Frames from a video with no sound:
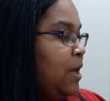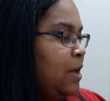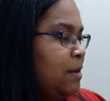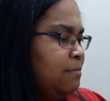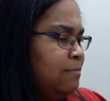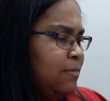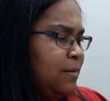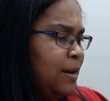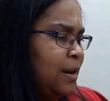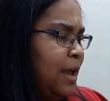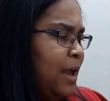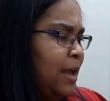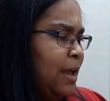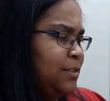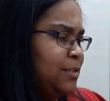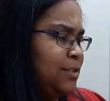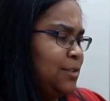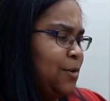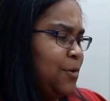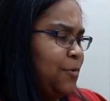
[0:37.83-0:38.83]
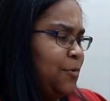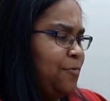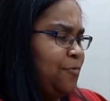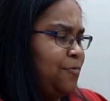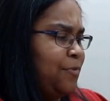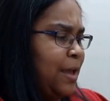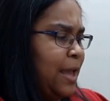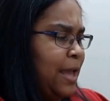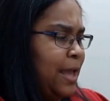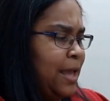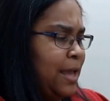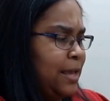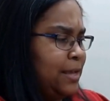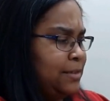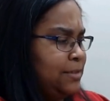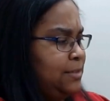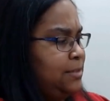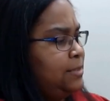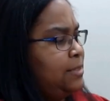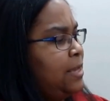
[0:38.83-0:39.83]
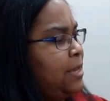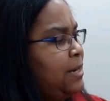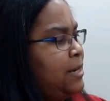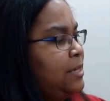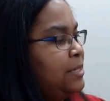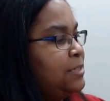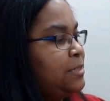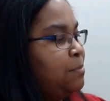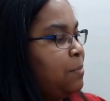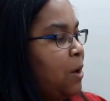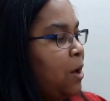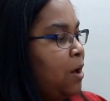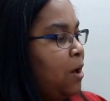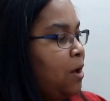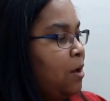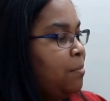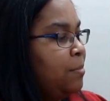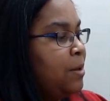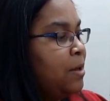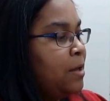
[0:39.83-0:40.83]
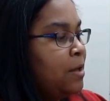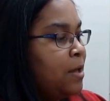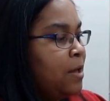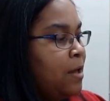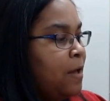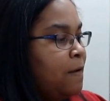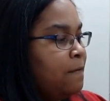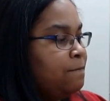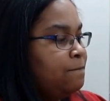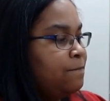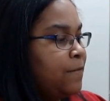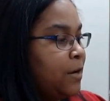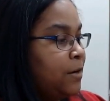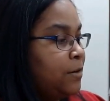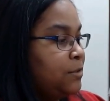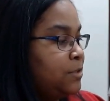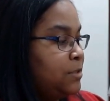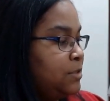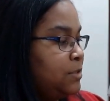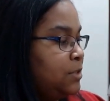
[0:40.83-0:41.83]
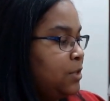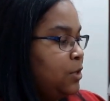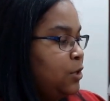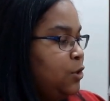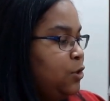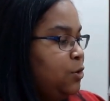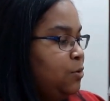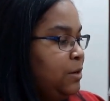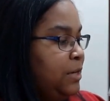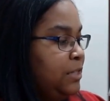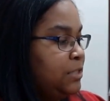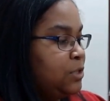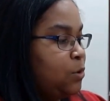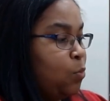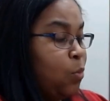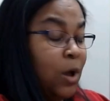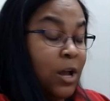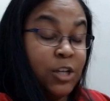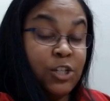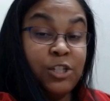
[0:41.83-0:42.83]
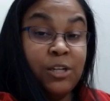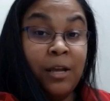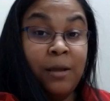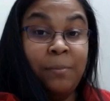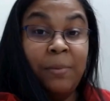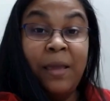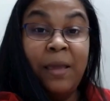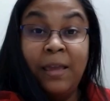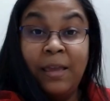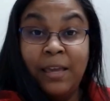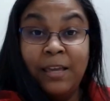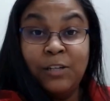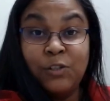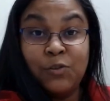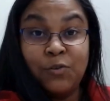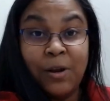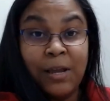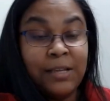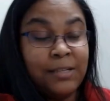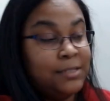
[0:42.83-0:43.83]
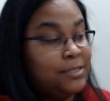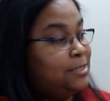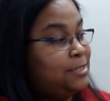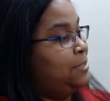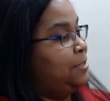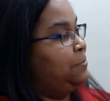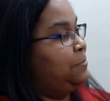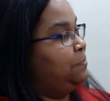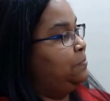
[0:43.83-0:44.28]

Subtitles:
"Not so fast," said his mom. "First, you need to wash up and get dressed."